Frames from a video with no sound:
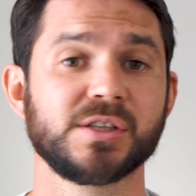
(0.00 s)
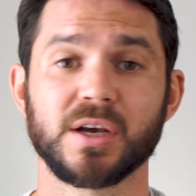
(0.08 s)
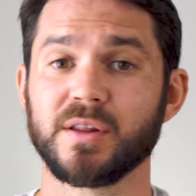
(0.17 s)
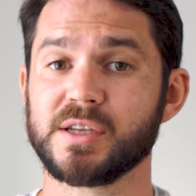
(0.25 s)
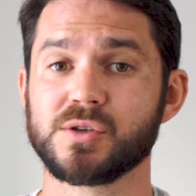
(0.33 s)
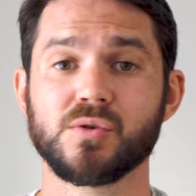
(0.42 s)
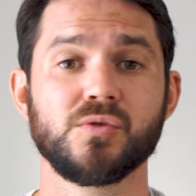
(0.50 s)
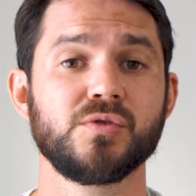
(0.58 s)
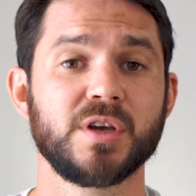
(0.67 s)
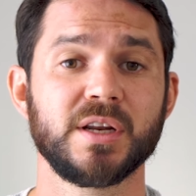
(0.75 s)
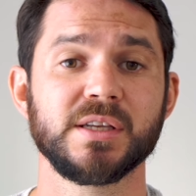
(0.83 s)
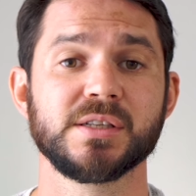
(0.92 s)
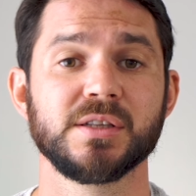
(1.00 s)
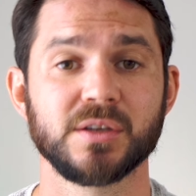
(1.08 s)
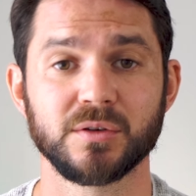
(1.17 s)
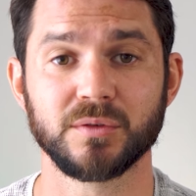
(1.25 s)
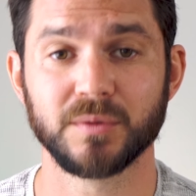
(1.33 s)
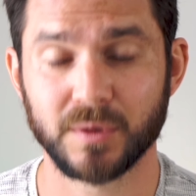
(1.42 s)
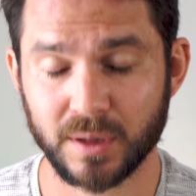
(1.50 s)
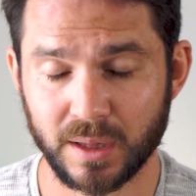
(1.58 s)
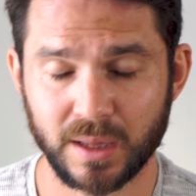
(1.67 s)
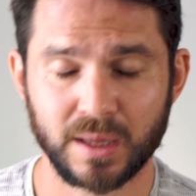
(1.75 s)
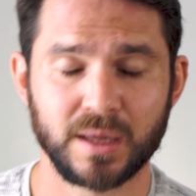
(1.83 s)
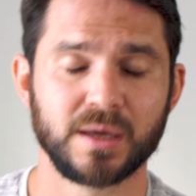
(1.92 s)
So that's all you need to do.
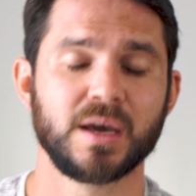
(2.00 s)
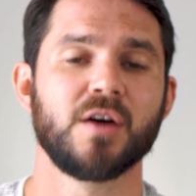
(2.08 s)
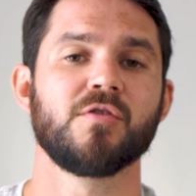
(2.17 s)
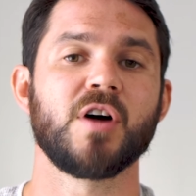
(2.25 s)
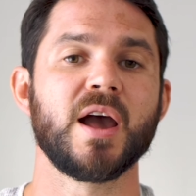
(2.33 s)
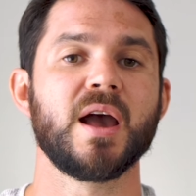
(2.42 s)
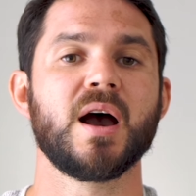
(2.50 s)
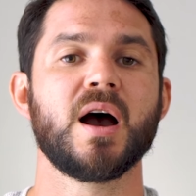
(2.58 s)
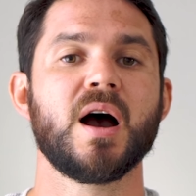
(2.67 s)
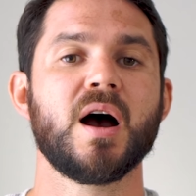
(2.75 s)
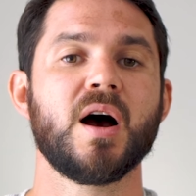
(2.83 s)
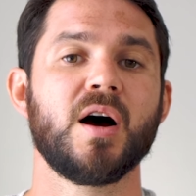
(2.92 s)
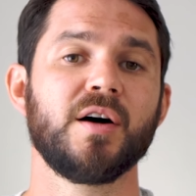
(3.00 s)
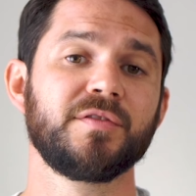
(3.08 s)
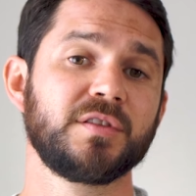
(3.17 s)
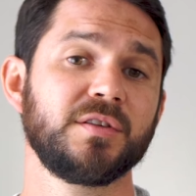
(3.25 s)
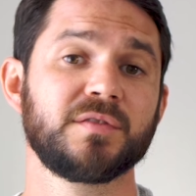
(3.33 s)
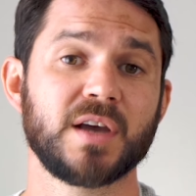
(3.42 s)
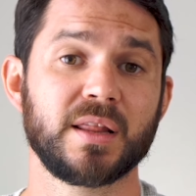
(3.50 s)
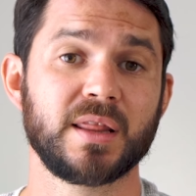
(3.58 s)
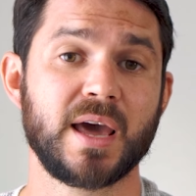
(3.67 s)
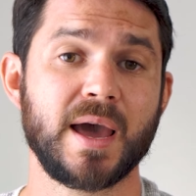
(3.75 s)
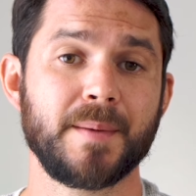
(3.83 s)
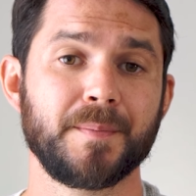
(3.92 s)
Right, after you've done
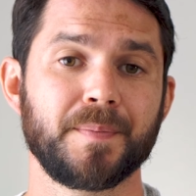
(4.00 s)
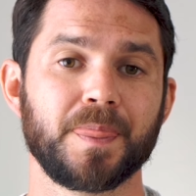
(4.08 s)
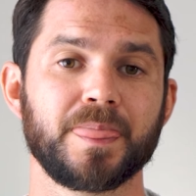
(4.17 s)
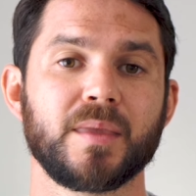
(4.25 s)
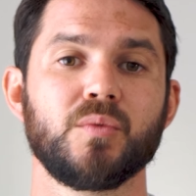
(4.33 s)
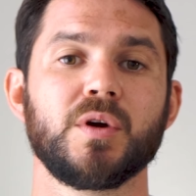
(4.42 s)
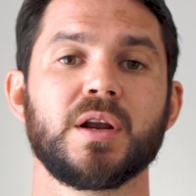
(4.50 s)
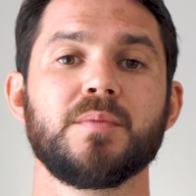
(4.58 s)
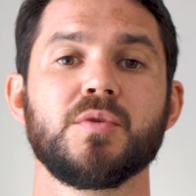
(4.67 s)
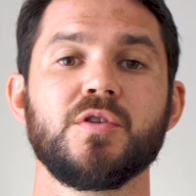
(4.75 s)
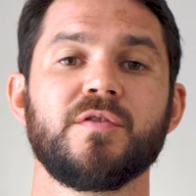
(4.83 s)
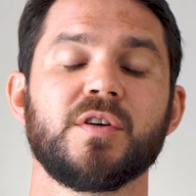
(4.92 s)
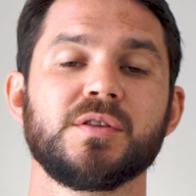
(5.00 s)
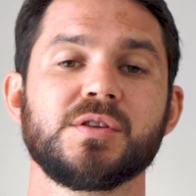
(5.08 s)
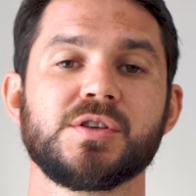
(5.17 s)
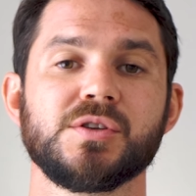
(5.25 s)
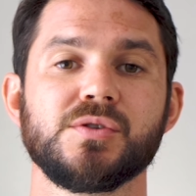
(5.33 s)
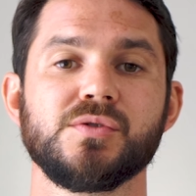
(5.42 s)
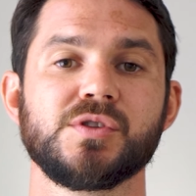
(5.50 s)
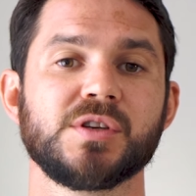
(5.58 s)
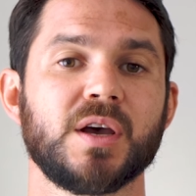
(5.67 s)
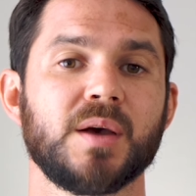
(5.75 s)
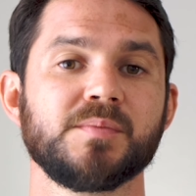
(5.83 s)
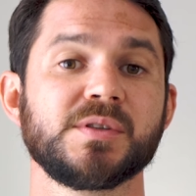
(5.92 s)
that, we're going to move on to
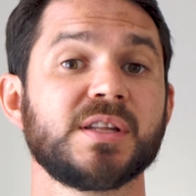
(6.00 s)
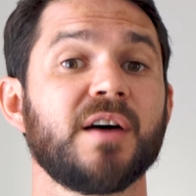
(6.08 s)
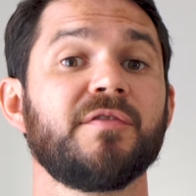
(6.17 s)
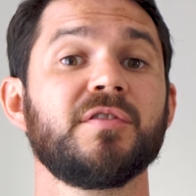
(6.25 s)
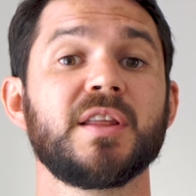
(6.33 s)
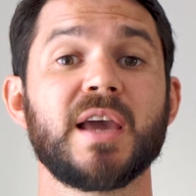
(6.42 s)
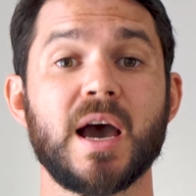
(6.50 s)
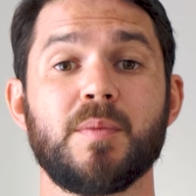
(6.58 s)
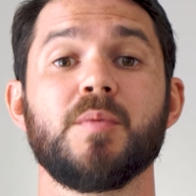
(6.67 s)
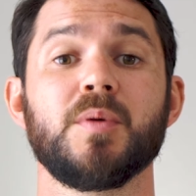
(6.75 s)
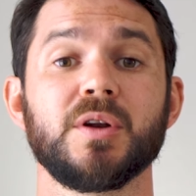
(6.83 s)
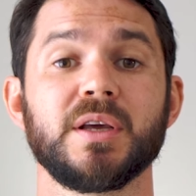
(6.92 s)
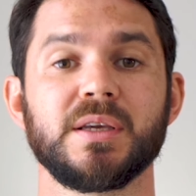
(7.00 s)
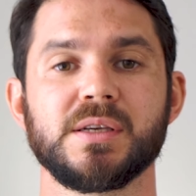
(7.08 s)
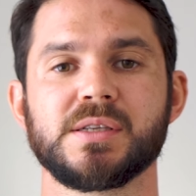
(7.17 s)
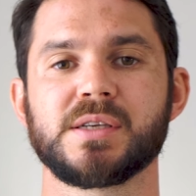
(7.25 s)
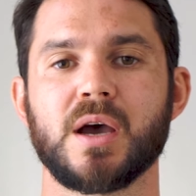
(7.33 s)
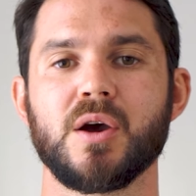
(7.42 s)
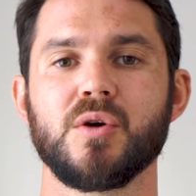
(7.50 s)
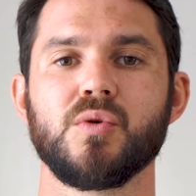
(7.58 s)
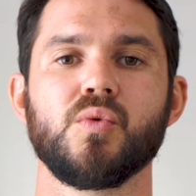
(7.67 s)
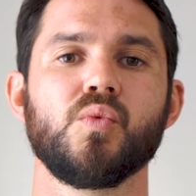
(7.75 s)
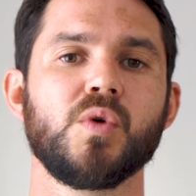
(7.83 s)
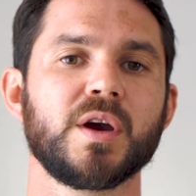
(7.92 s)
some stuff for the upper body.
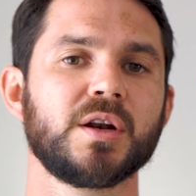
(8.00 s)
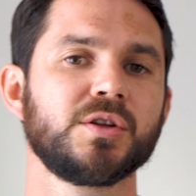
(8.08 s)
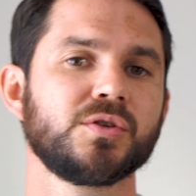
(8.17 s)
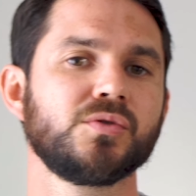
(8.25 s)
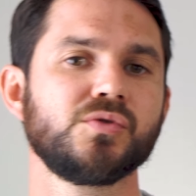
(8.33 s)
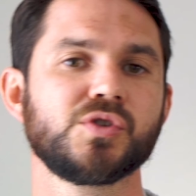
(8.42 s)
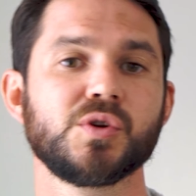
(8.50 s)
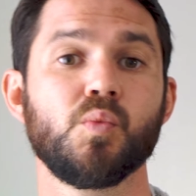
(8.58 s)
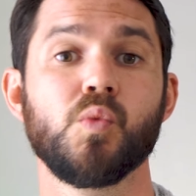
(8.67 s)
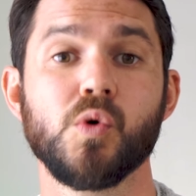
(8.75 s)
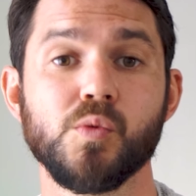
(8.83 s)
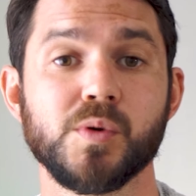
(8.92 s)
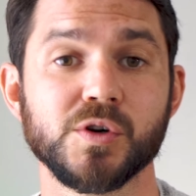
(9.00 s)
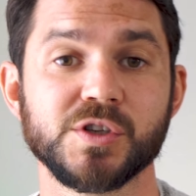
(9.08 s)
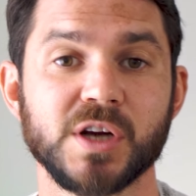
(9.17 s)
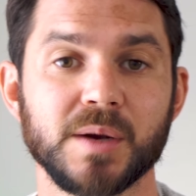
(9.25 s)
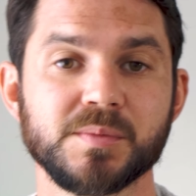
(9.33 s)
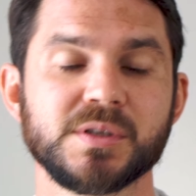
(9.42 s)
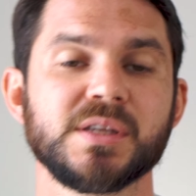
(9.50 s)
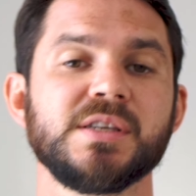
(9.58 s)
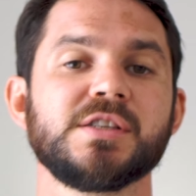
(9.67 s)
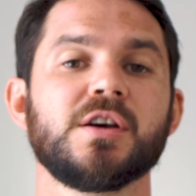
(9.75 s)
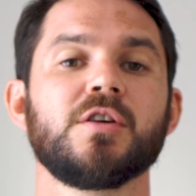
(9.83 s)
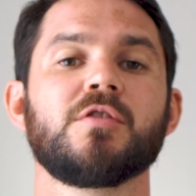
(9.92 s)
So we're going to do some wall push-ups.
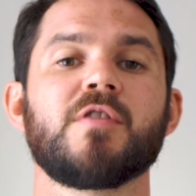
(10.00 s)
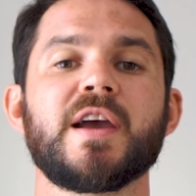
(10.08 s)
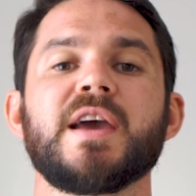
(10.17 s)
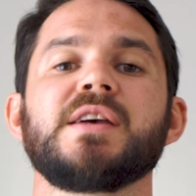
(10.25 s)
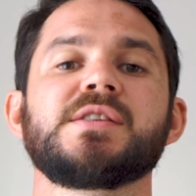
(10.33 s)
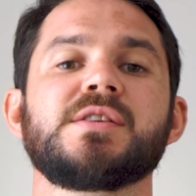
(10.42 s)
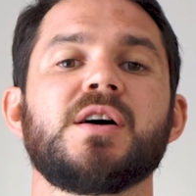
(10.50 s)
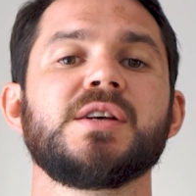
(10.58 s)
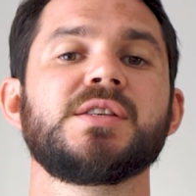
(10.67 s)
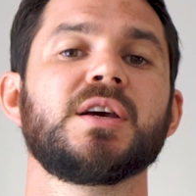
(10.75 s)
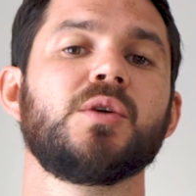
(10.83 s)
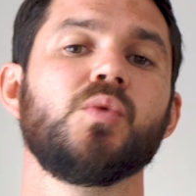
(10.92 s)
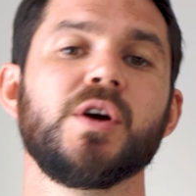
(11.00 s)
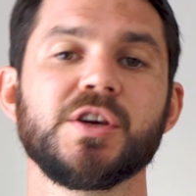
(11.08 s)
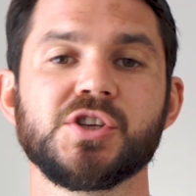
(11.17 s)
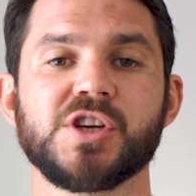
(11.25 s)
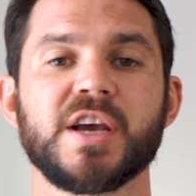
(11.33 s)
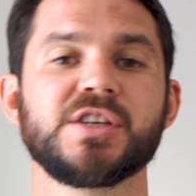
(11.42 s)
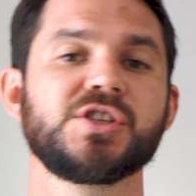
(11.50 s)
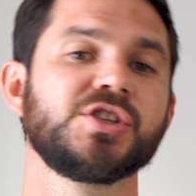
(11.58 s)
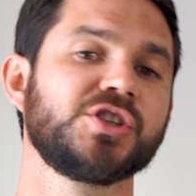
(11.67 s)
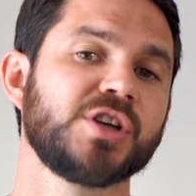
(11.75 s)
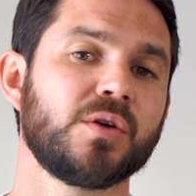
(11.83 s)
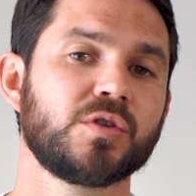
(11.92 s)
These are a great exercise. They're going to work your chest, your
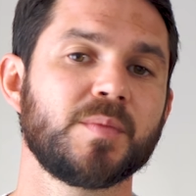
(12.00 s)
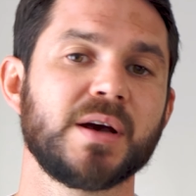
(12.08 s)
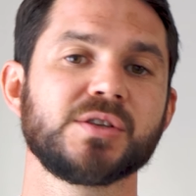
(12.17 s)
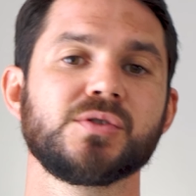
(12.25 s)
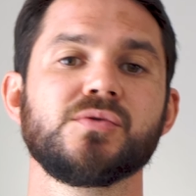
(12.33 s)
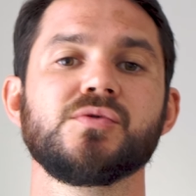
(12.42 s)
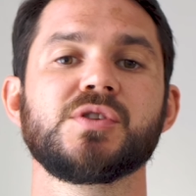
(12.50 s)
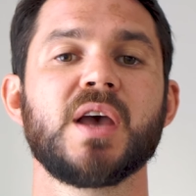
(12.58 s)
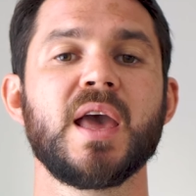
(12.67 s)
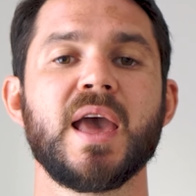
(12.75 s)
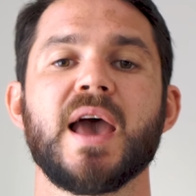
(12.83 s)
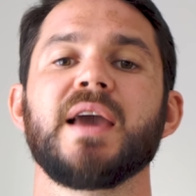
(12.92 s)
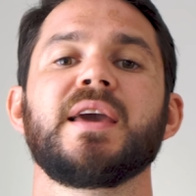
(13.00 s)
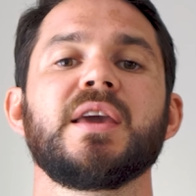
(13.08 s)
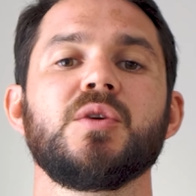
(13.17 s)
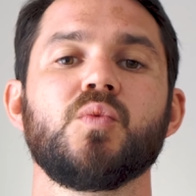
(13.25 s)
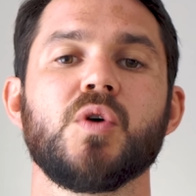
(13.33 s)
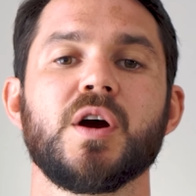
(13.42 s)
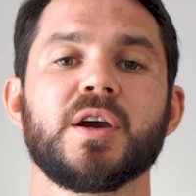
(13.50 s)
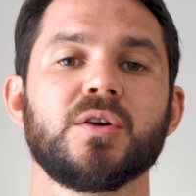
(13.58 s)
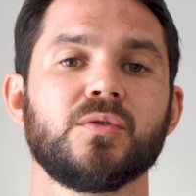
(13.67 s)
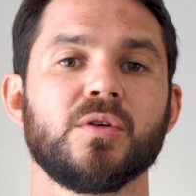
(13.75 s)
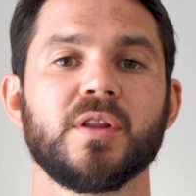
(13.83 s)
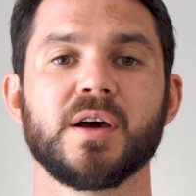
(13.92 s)
shoulder muscles, and get you working
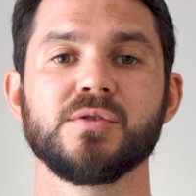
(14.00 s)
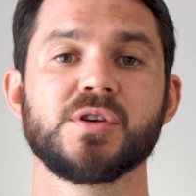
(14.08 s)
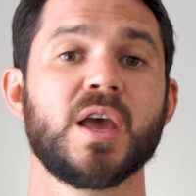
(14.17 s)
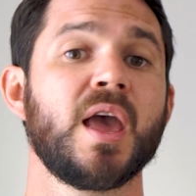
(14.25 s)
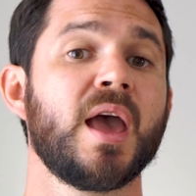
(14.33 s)
all of those.